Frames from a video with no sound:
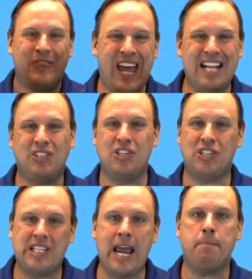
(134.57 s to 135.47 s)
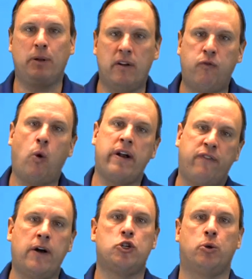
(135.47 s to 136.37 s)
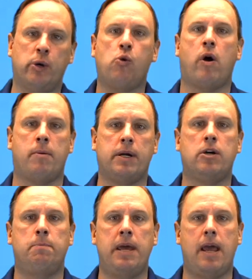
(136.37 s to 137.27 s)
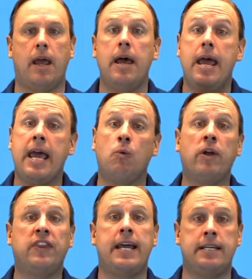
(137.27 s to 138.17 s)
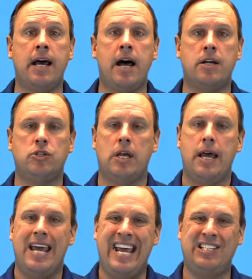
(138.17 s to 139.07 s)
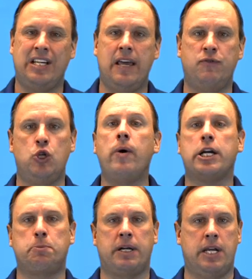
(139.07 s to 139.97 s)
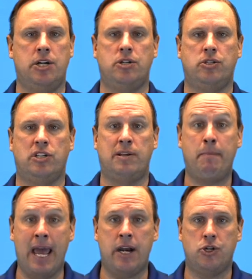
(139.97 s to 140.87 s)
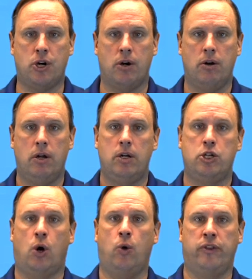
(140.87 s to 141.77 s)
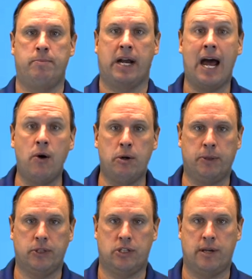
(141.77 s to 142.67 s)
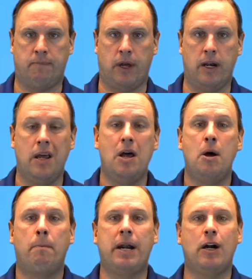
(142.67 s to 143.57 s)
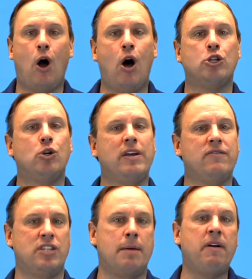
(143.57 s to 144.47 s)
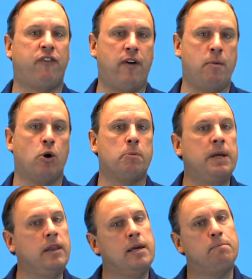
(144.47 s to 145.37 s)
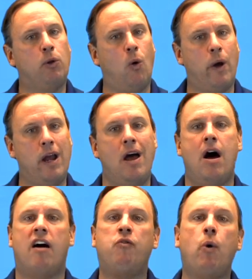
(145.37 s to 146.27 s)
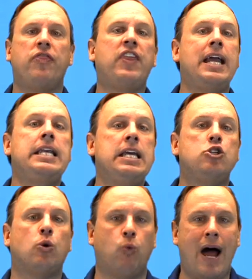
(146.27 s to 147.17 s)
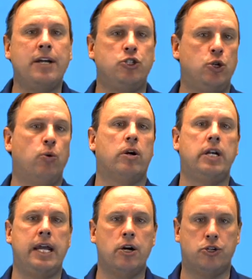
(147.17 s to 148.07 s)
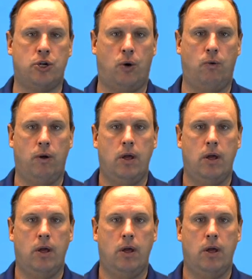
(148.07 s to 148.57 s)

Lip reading: That's a sample of what a functional requirement could be. And what that does is it gives you expectations as a manager to hold them accountable to something, but it also gives them a framework, being the employee, of what they need to rise to or adhere to.